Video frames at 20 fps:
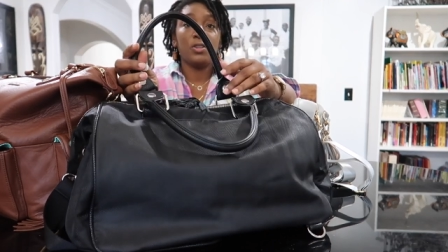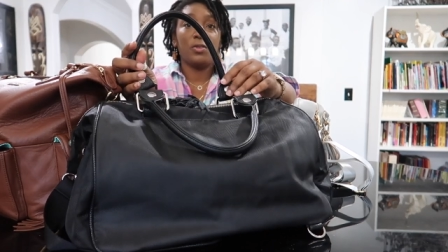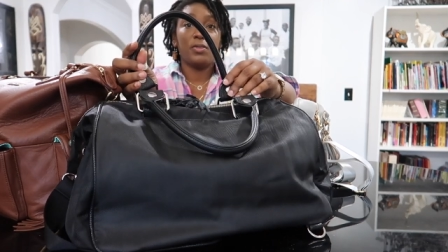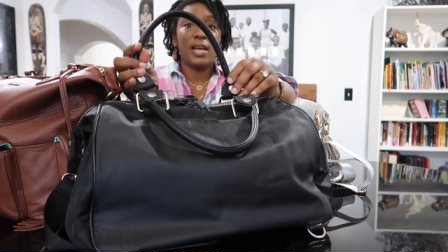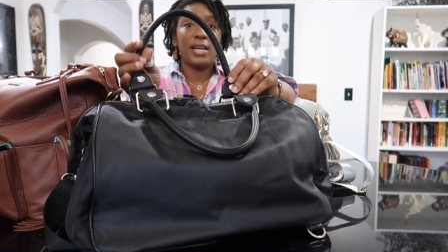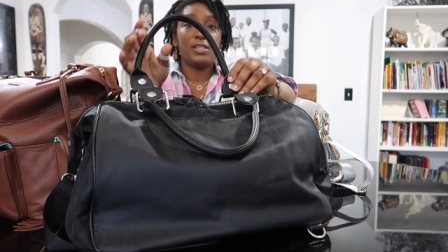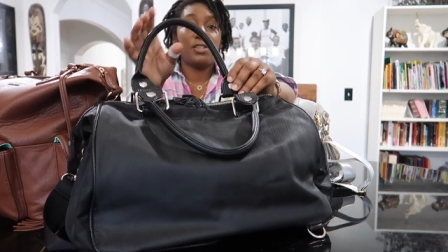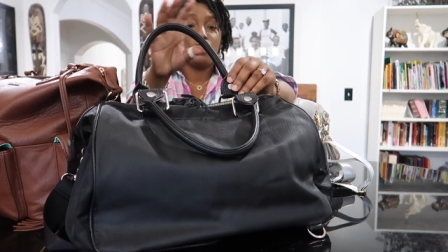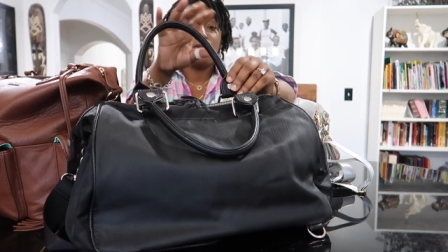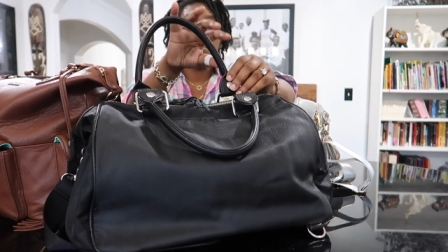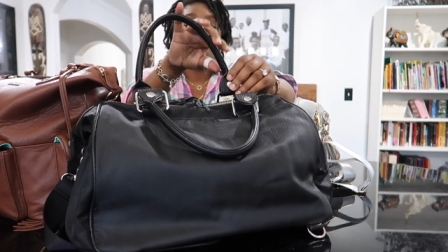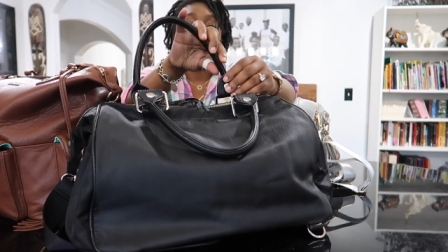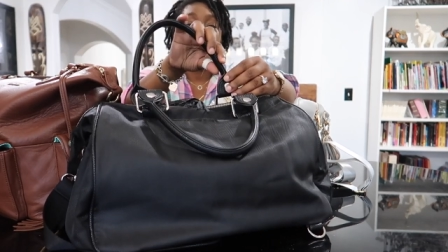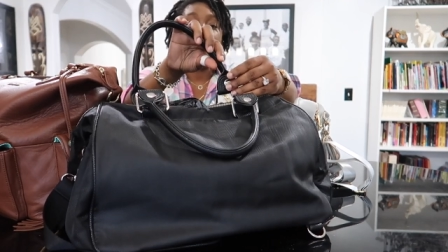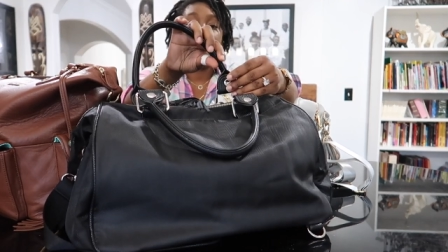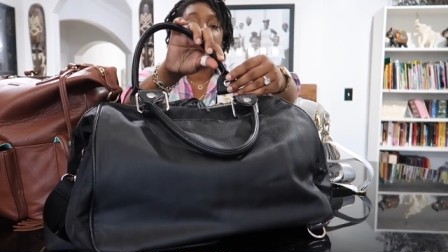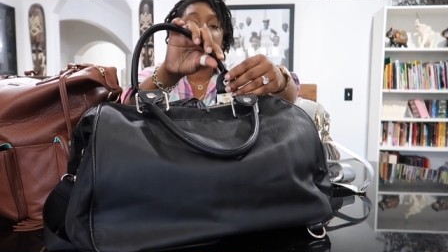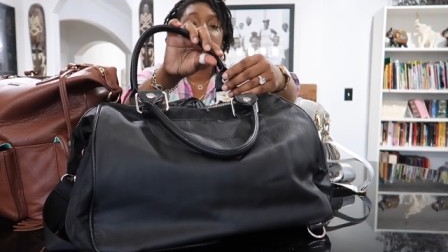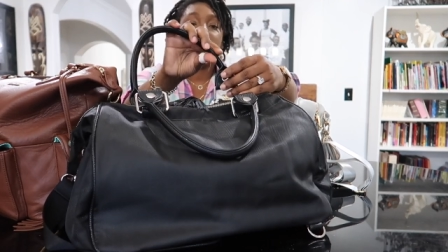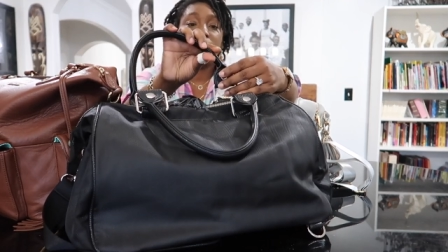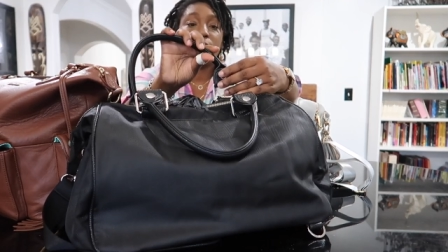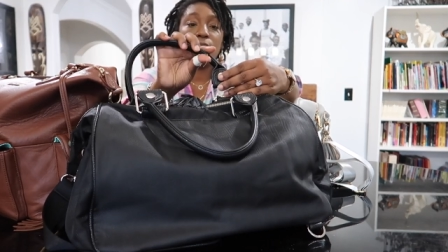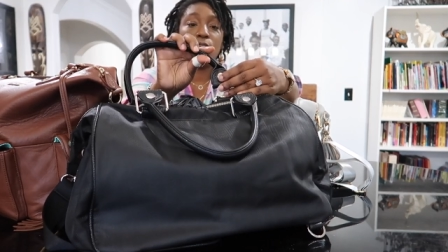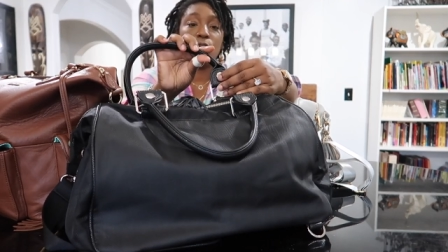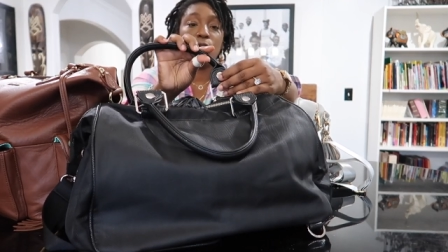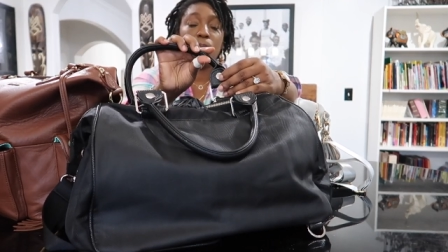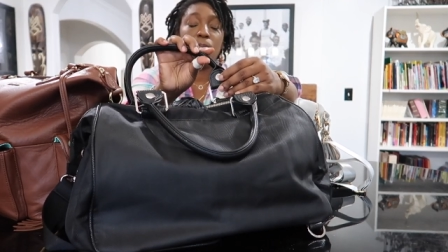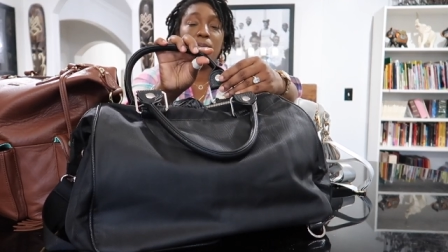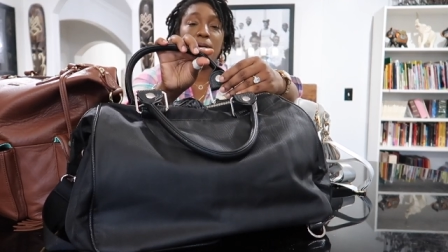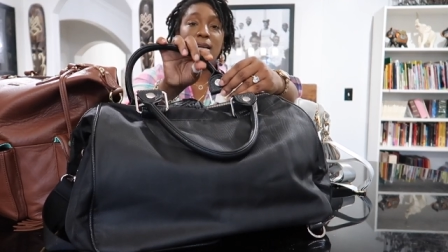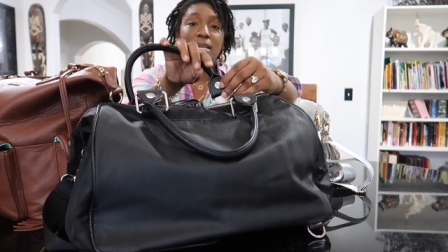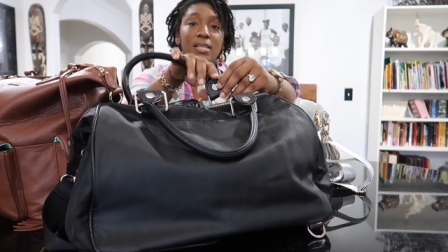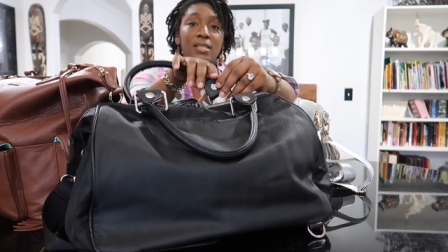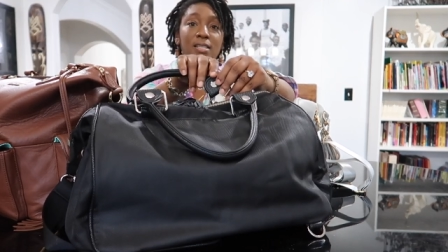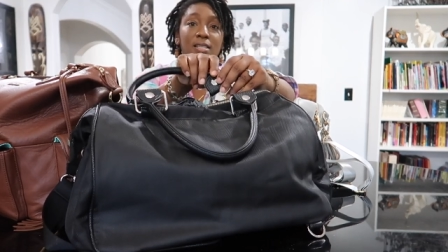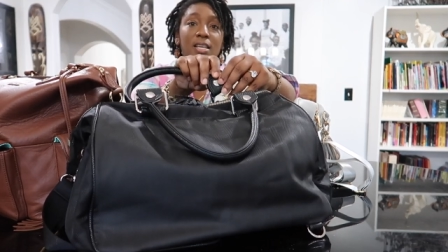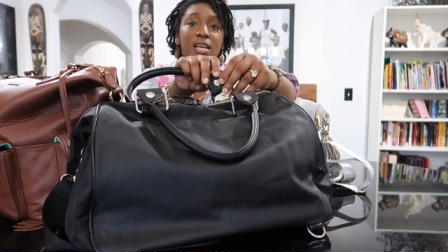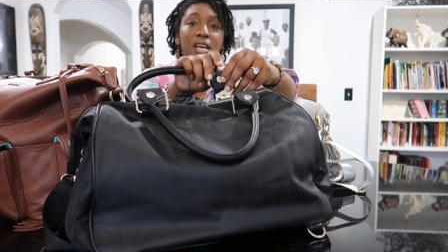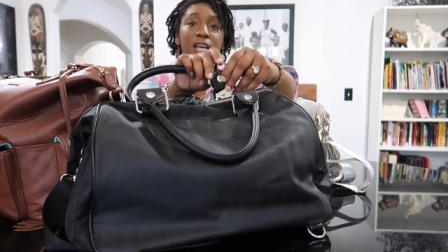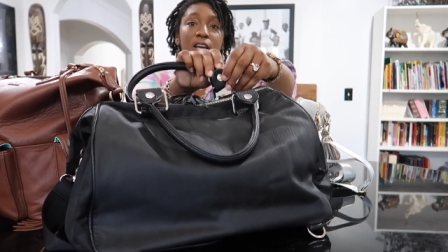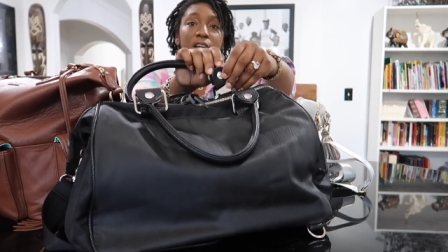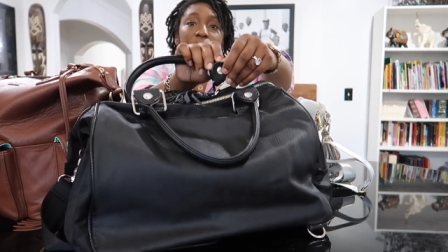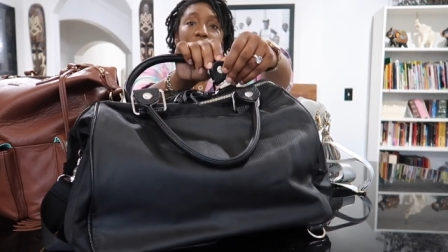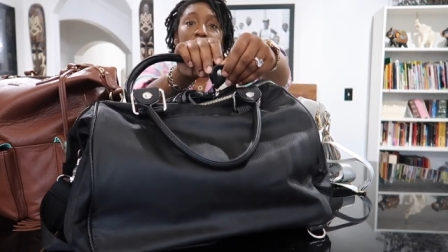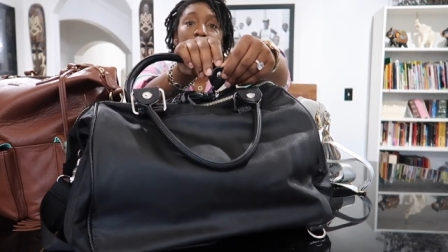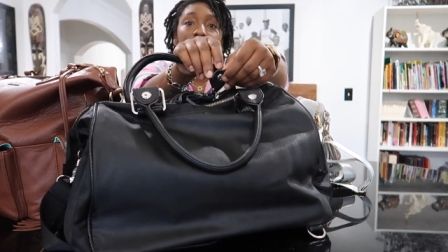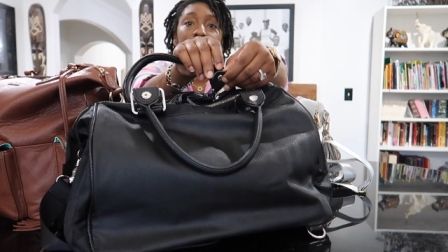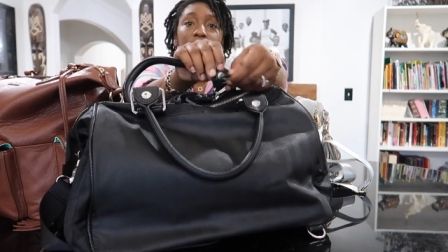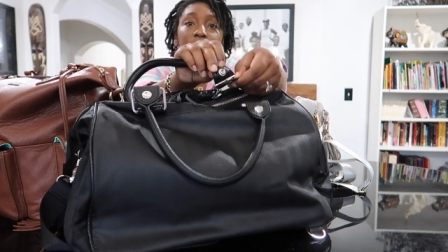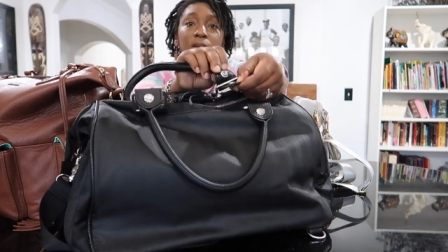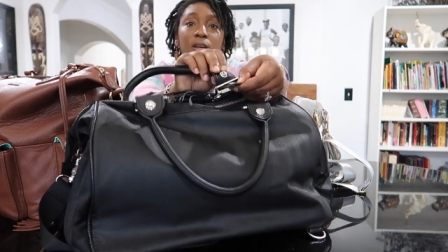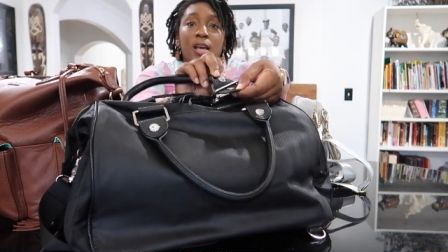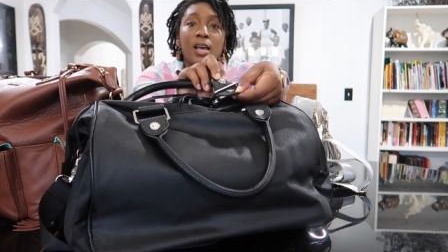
so they do have these little buttons here,